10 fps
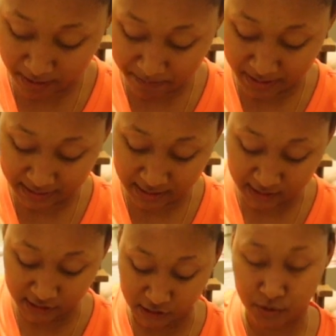a business
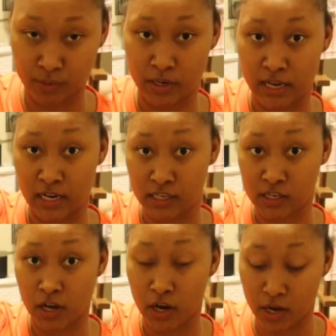soon, and it's
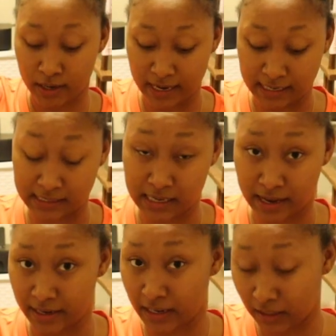called
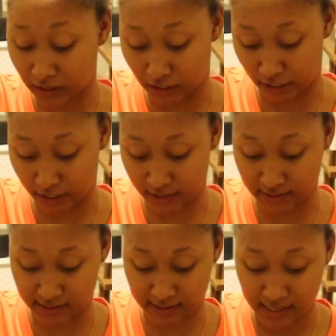Exotic
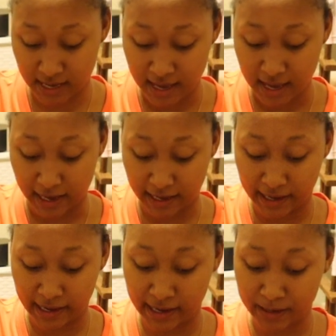Lookz.
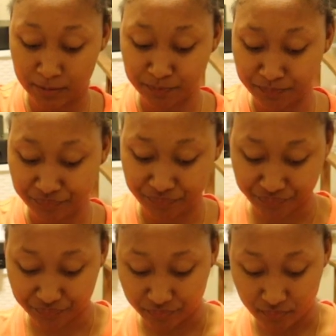And
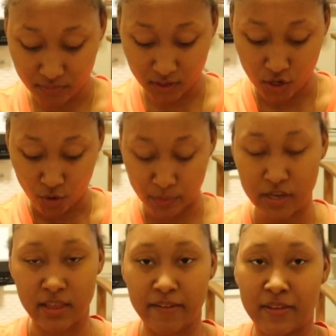when you
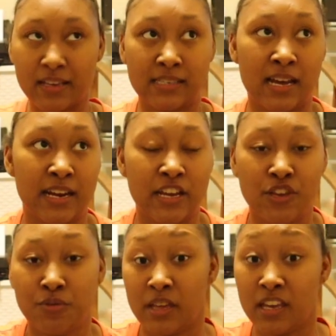think of exotic,
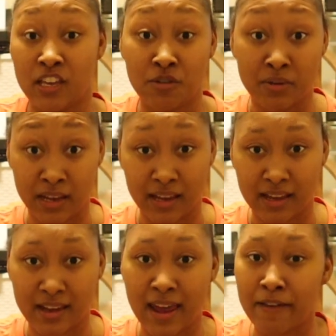you think unique.
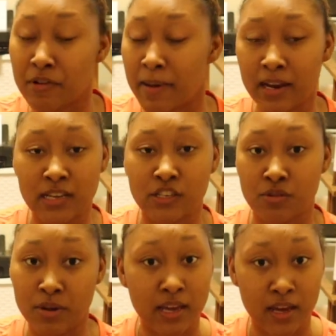And everybody is
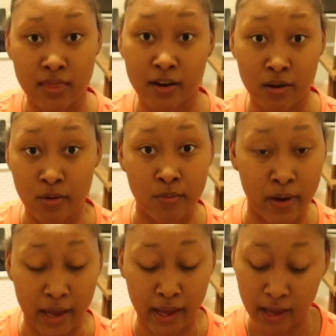unique in their own
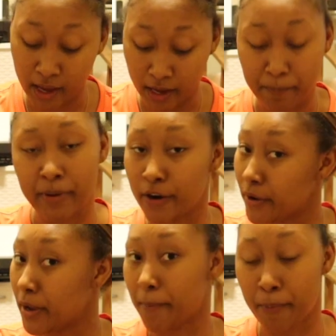way.
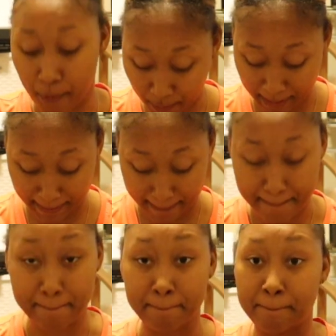Period, point
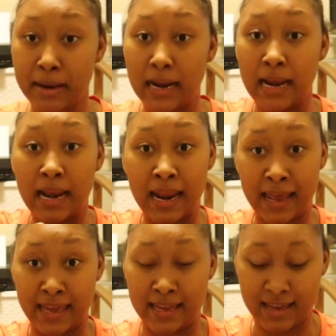
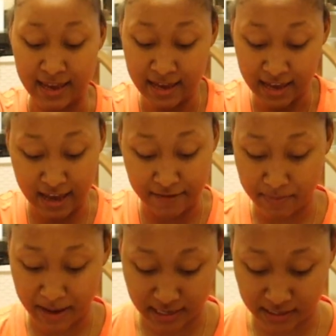blank.
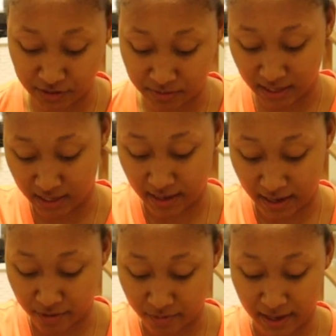Everybody is unique in
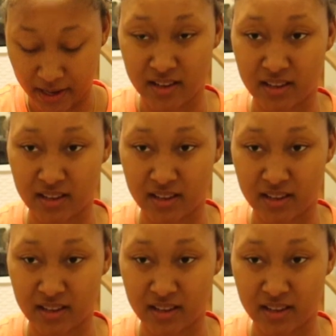their own way.